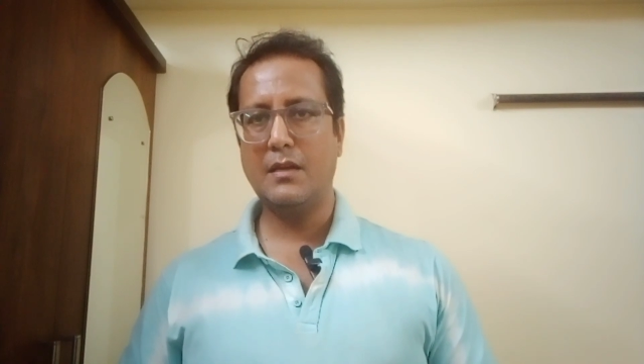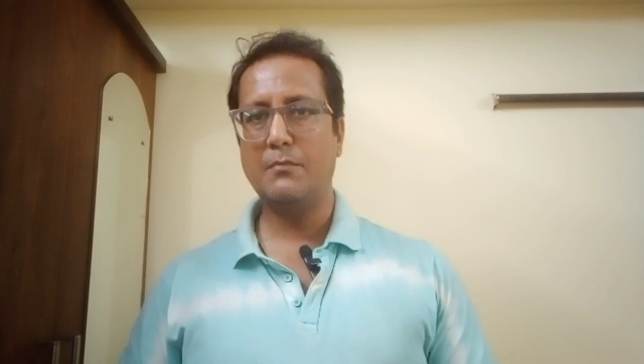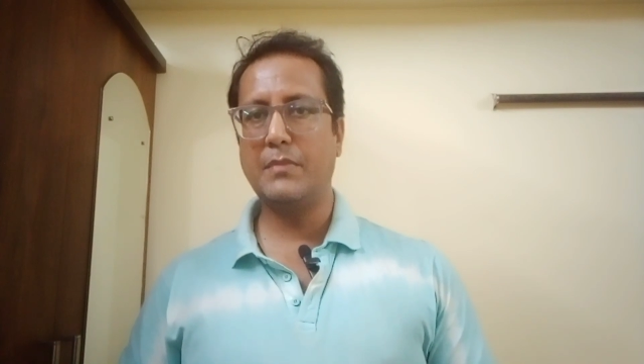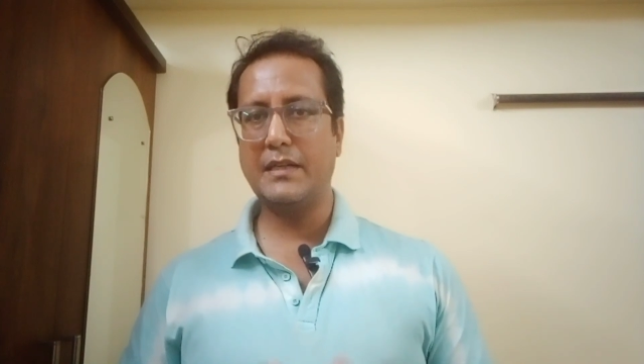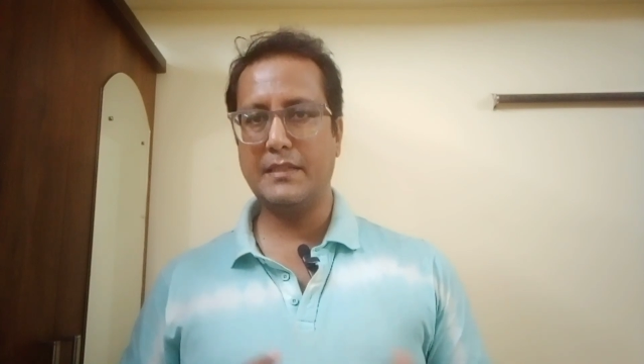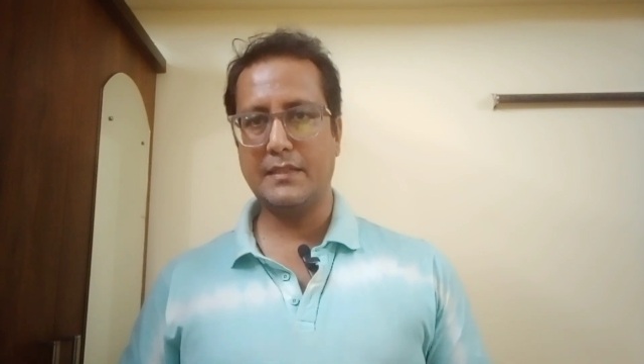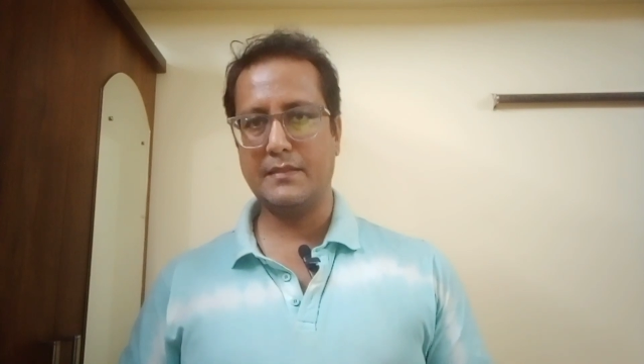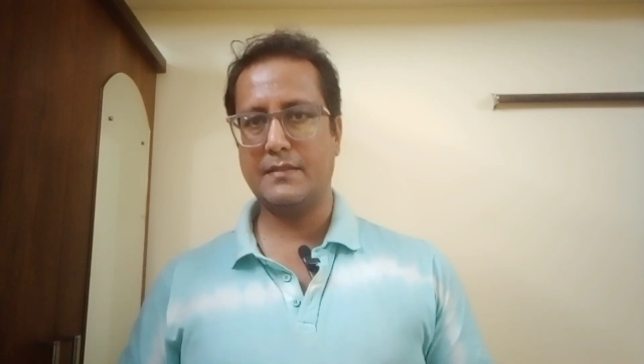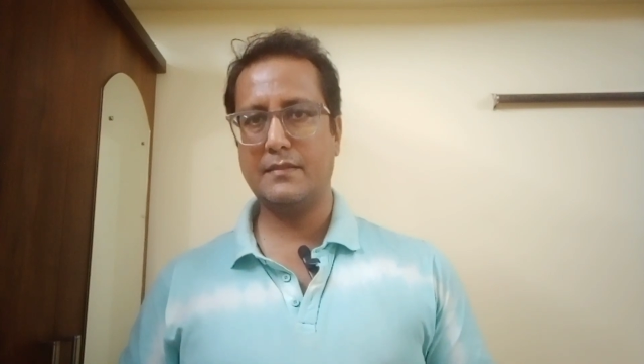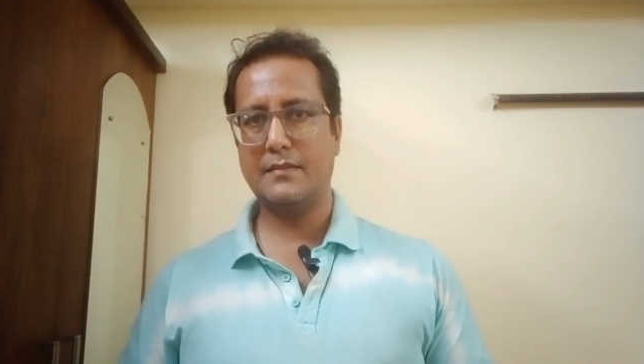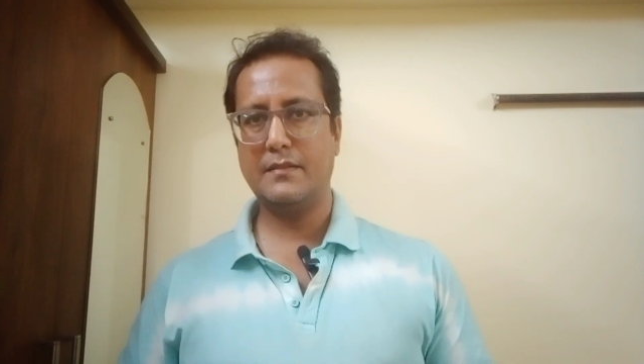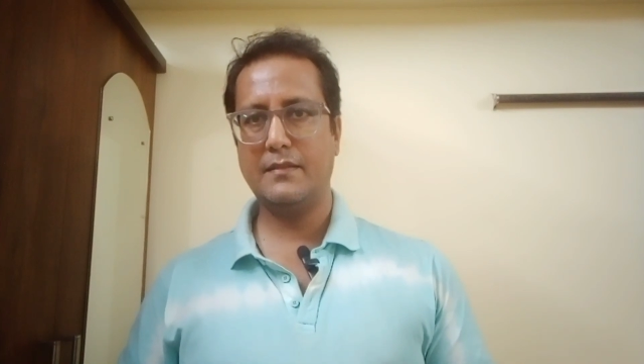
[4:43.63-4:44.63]
But
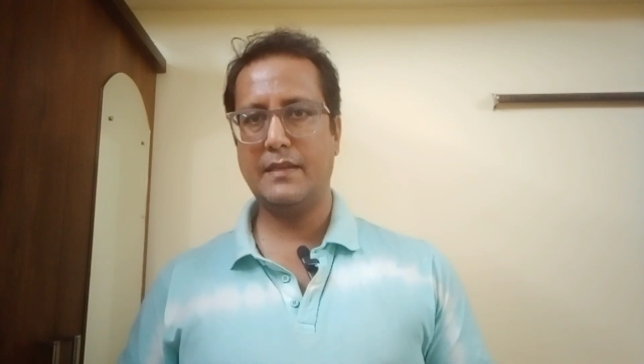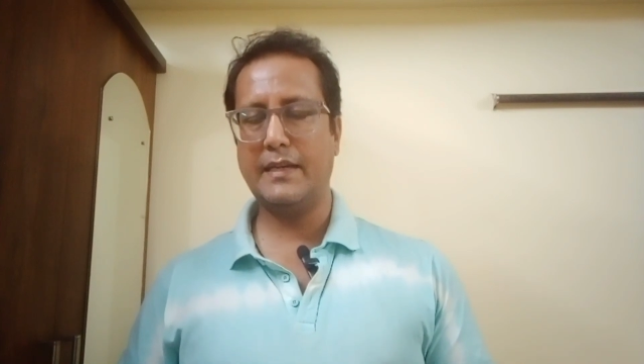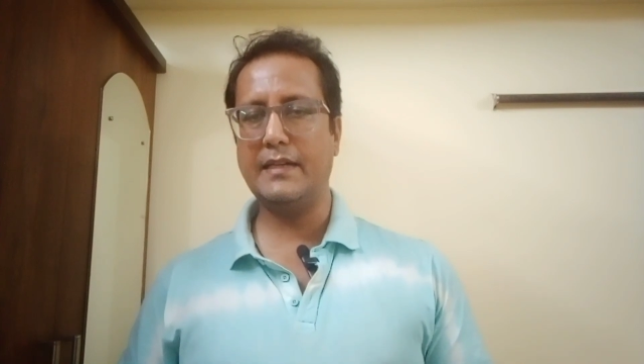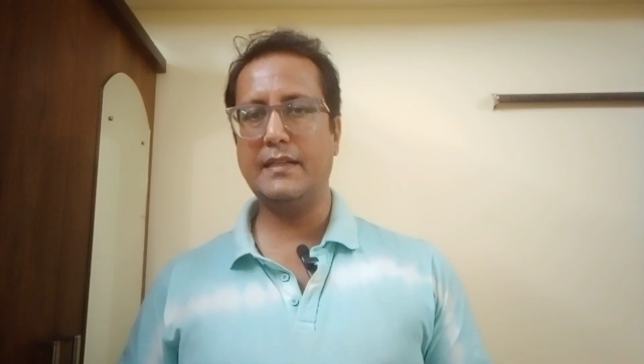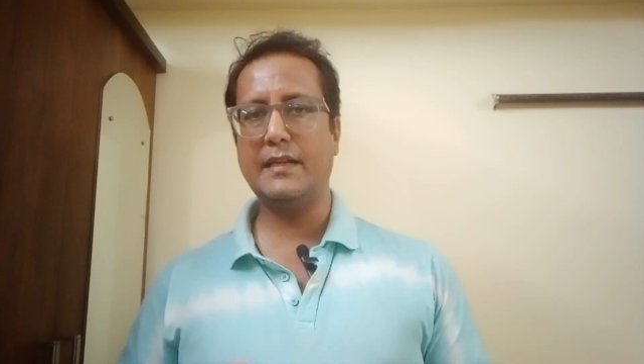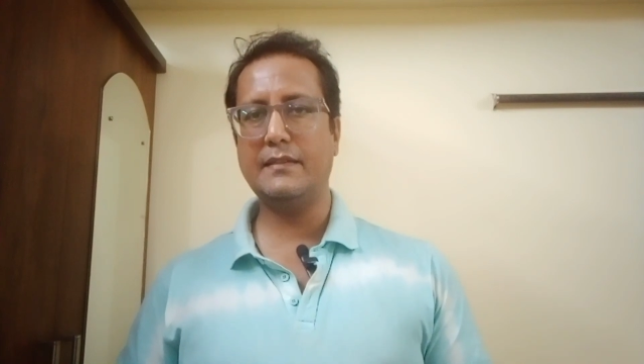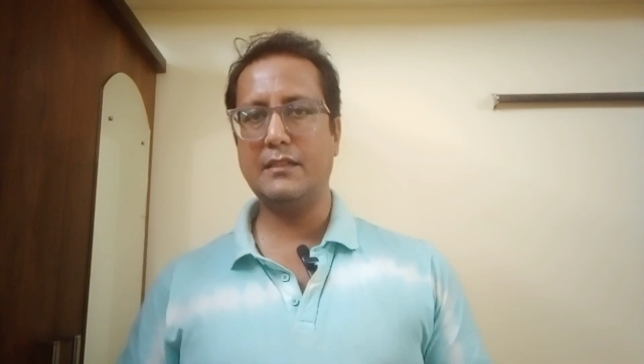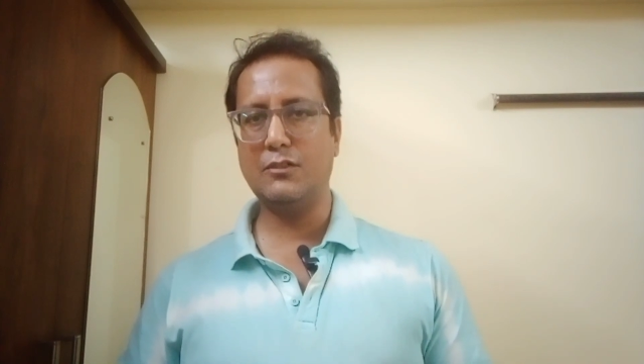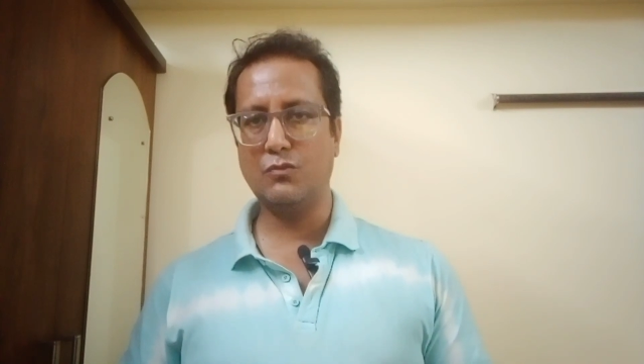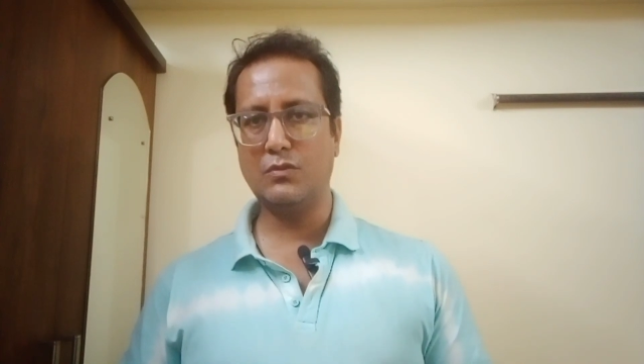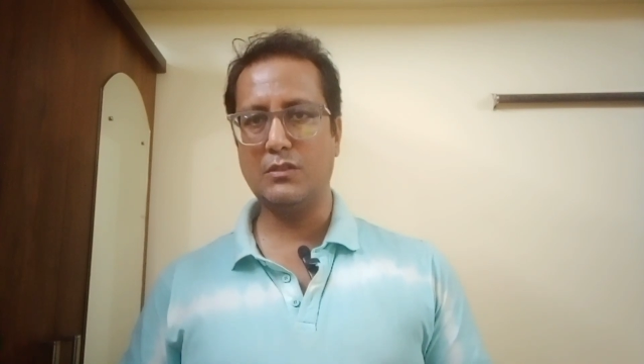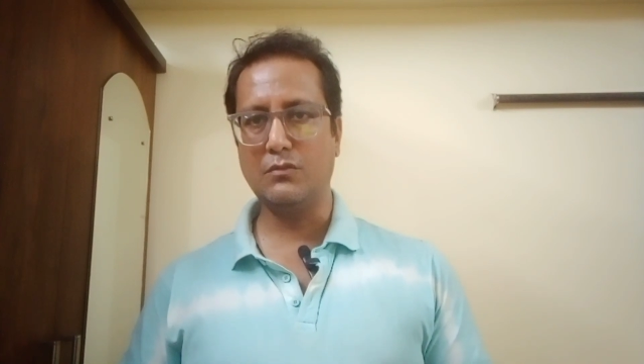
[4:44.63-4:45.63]
yes, again, as I
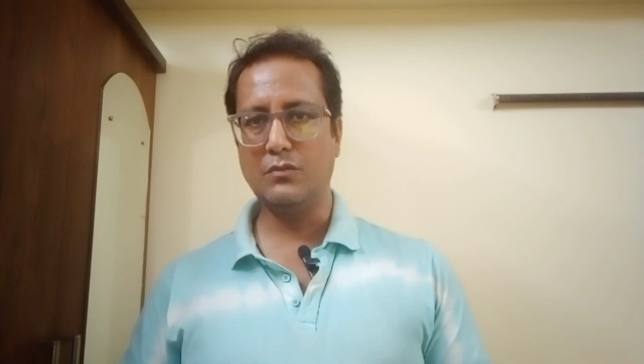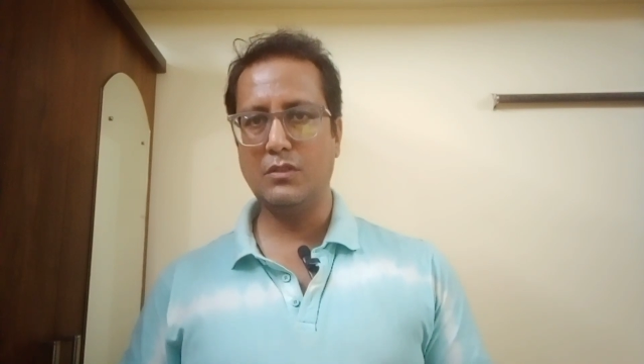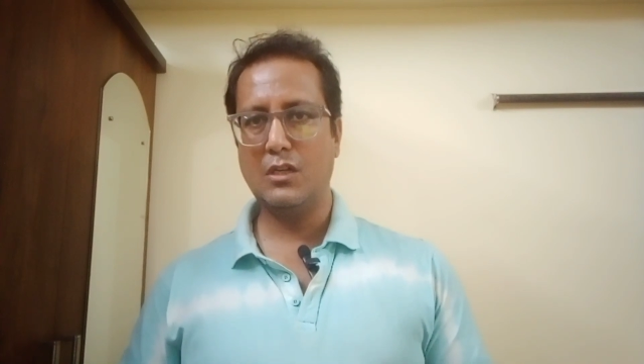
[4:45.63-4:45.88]
told you,